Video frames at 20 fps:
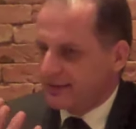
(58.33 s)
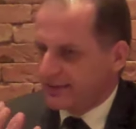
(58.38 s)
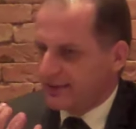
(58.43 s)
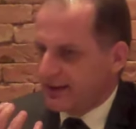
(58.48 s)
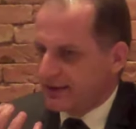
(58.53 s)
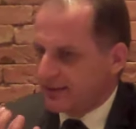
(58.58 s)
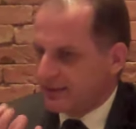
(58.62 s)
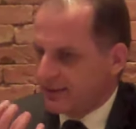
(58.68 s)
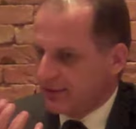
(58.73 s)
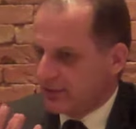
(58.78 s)

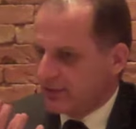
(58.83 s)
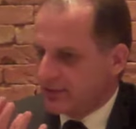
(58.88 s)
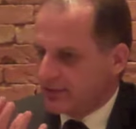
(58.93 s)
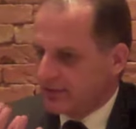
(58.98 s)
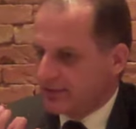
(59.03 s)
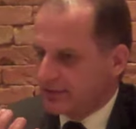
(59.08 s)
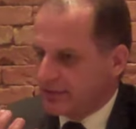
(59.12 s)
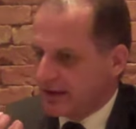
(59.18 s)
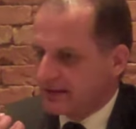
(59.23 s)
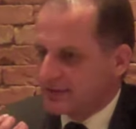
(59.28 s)
that
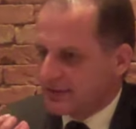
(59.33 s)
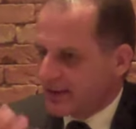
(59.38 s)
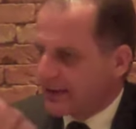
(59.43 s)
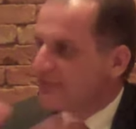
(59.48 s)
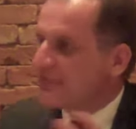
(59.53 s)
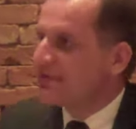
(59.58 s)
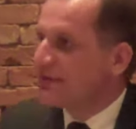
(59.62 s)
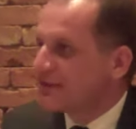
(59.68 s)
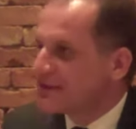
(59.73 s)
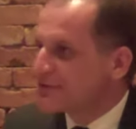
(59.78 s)

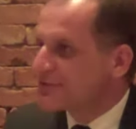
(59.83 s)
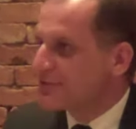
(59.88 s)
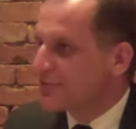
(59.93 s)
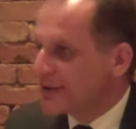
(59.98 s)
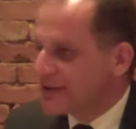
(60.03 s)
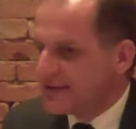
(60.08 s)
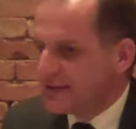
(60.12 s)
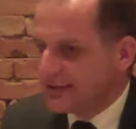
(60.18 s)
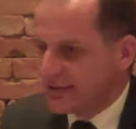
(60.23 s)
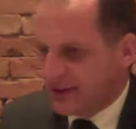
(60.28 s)
everything is
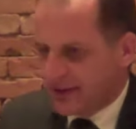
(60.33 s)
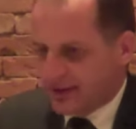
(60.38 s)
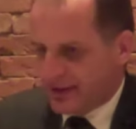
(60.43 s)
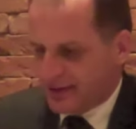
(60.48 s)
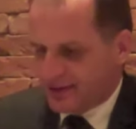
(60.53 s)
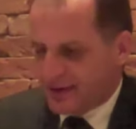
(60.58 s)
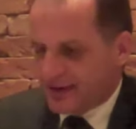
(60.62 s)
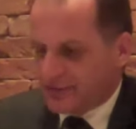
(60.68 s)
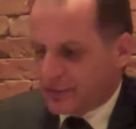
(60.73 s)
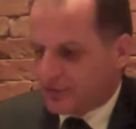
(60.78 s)
ready,
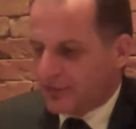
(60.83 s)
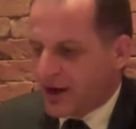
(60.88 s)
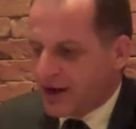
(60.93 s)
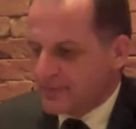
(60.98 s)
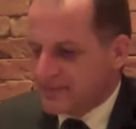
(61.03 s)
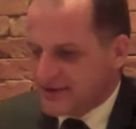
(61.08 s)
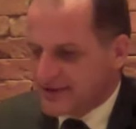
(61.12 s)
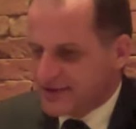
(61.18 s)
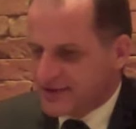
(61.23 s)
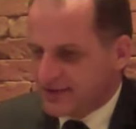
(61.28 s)
that
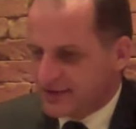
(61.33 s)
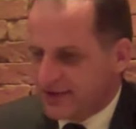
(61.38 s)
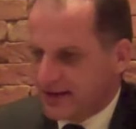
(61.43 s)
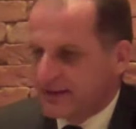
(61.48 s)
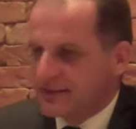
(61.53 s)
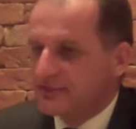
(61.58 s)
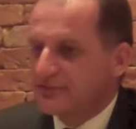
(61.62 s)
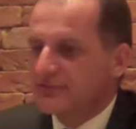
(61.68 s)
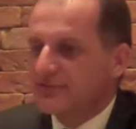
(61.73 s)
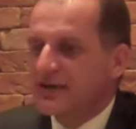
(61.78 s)
ripes,
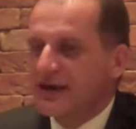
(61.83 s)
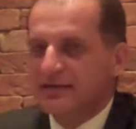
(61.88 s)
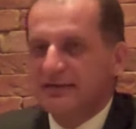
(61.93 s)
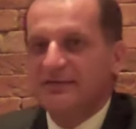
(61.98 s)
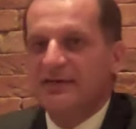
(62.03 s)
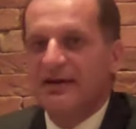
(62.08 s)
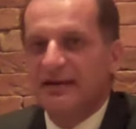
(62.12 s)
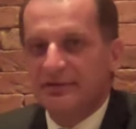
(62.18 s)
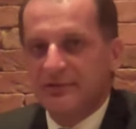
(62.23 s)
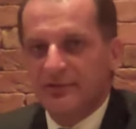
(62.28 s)
and you
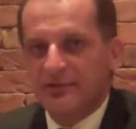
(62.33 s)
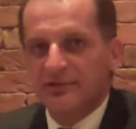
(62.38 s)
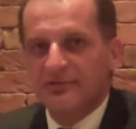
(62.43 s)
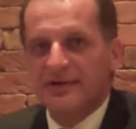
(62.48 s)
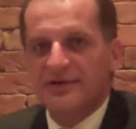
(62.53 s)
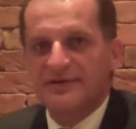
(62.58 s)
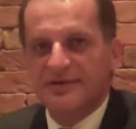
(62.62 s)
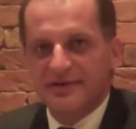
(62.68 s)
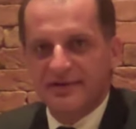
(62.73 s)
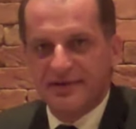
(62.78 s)
get that
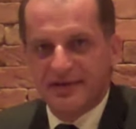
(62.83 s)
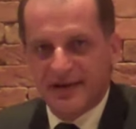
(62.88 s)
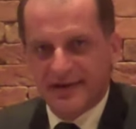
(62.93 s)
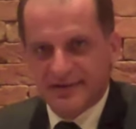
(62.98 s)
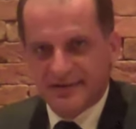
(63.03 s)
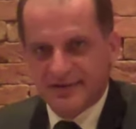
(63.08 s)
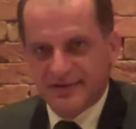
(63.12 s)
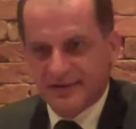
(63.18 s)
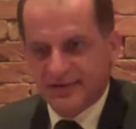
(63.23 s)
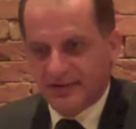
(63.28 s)
always in
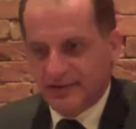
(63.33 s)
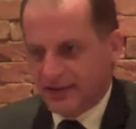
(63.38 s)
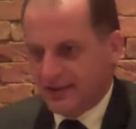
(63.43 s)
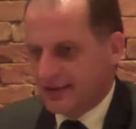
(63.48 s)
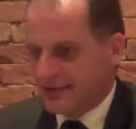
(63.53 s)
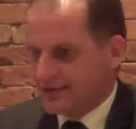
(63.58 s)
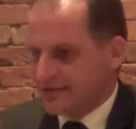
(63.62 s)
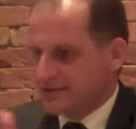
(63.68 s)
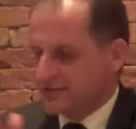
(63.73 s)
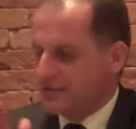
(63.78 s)
Castier.
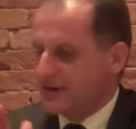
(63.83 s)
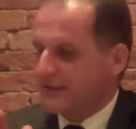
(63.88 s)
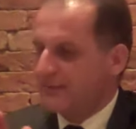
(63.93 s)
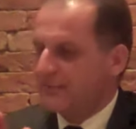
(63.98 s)
So